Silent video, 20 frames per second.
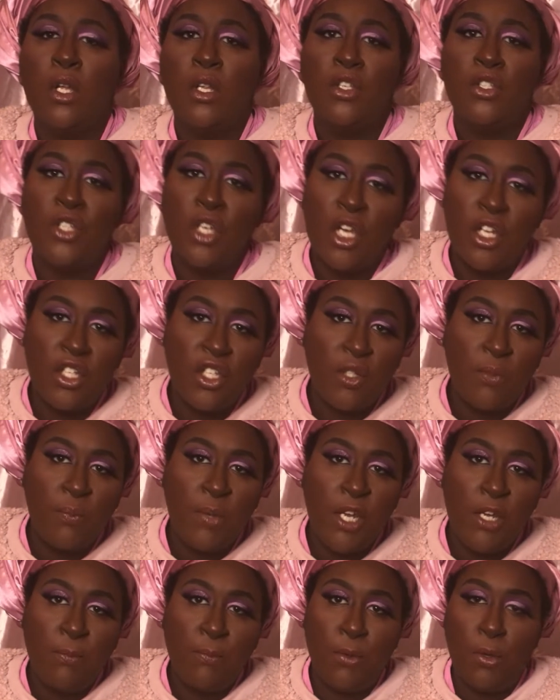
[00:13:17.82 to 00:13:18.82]
judging
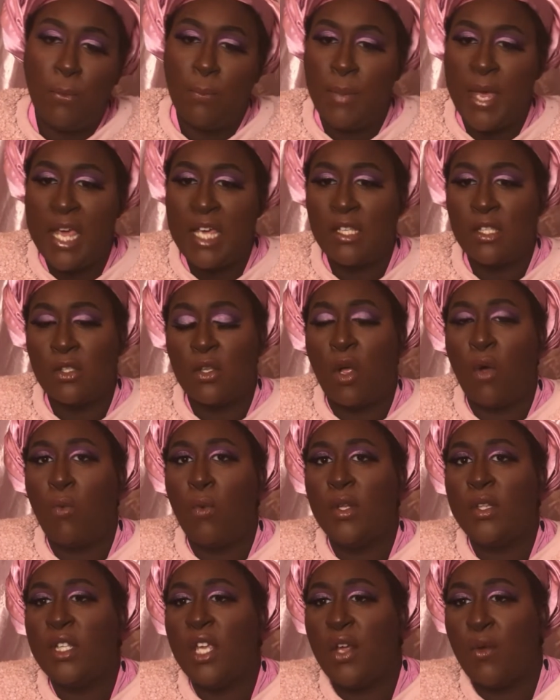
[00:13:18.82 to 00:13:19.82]
people based on
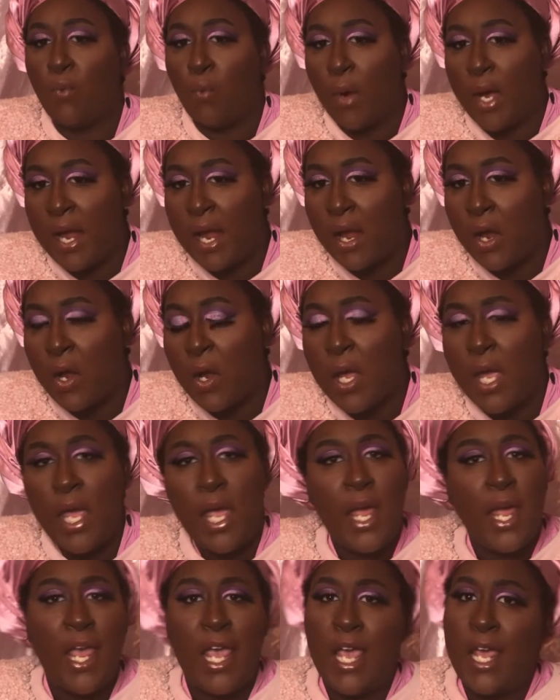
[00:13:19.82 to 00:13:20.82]
what they wear.
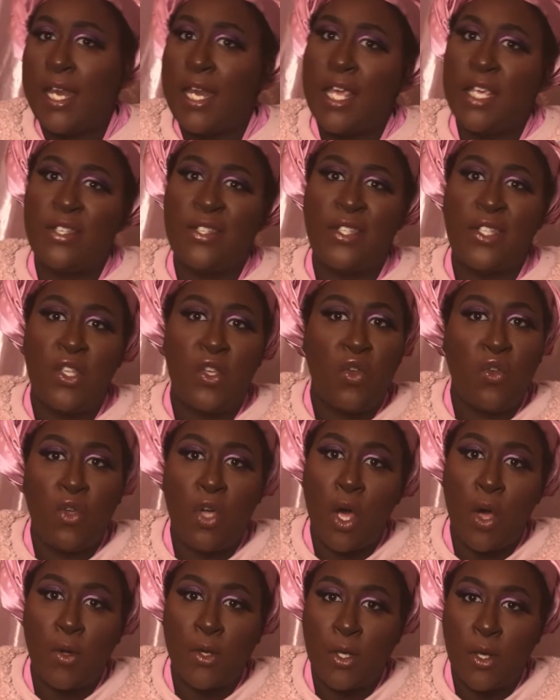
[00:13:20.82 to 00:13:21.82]
And that's still
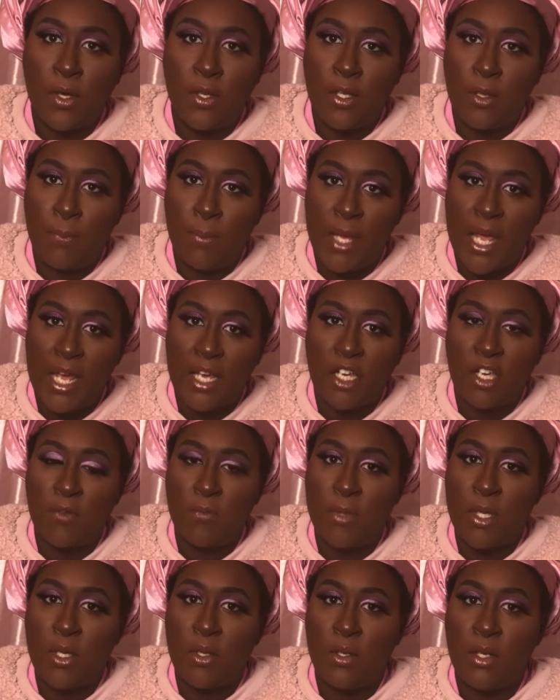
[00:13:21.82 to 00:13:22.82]
going on in the black
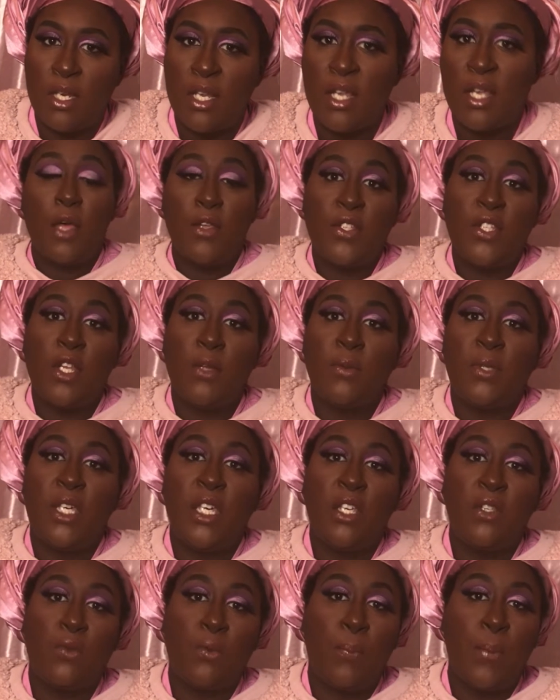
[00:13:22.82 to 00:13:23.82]
community. Some
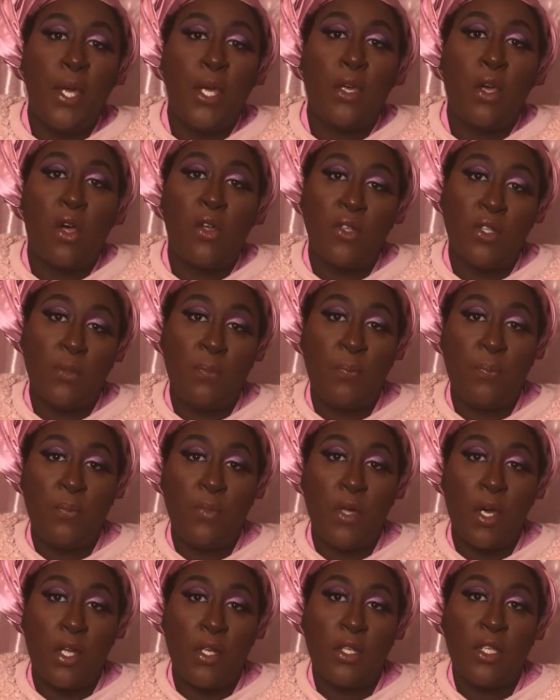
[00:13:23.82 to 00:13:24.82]
kids will pick on
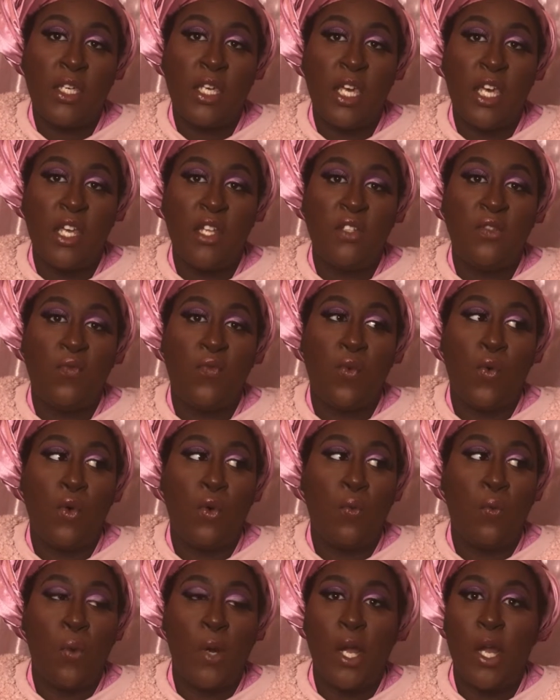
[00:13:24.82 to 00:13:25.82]
other kids
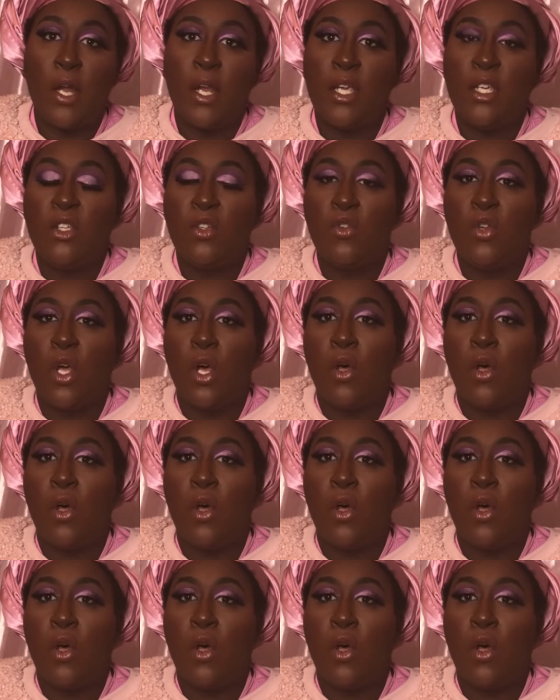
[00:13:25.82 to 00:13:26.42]
for wearing,